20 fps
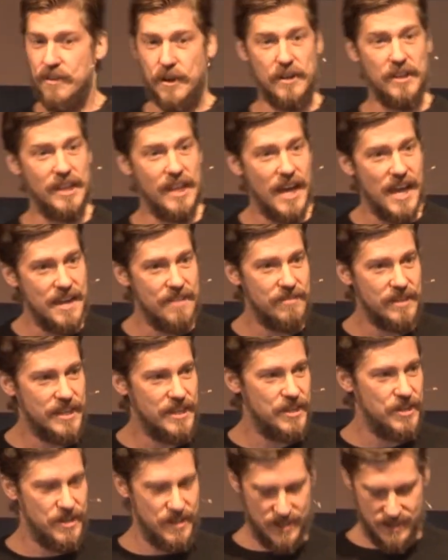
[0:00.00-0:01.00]
our
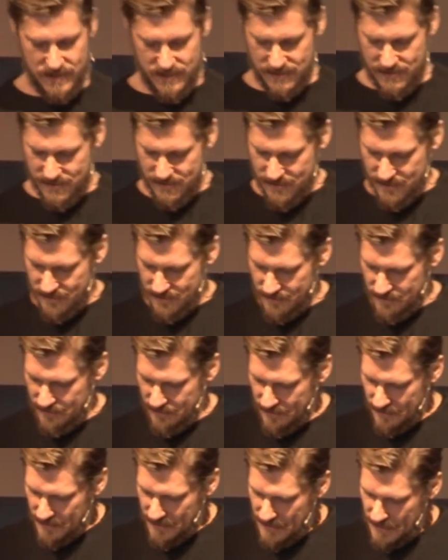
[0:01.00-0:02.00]
livelihood.
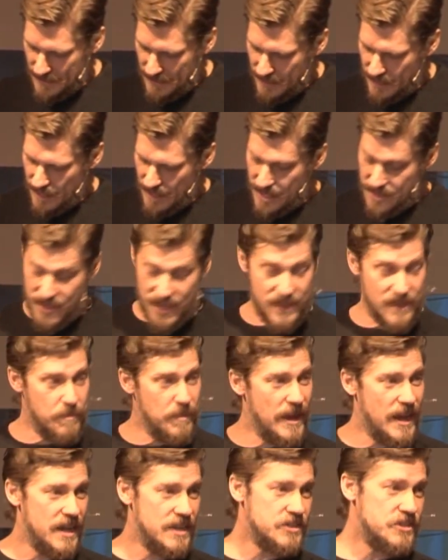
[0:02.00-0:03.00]
And then the
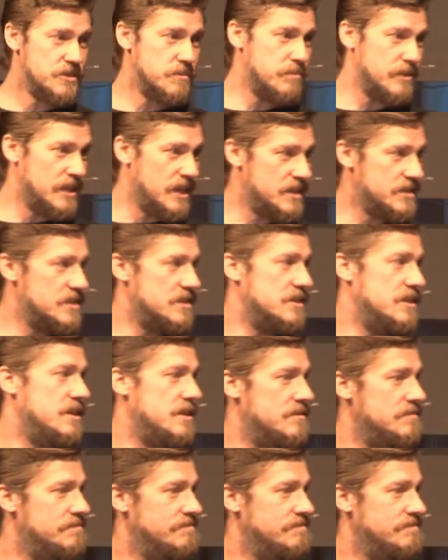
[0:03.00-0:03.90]
pastor blesses it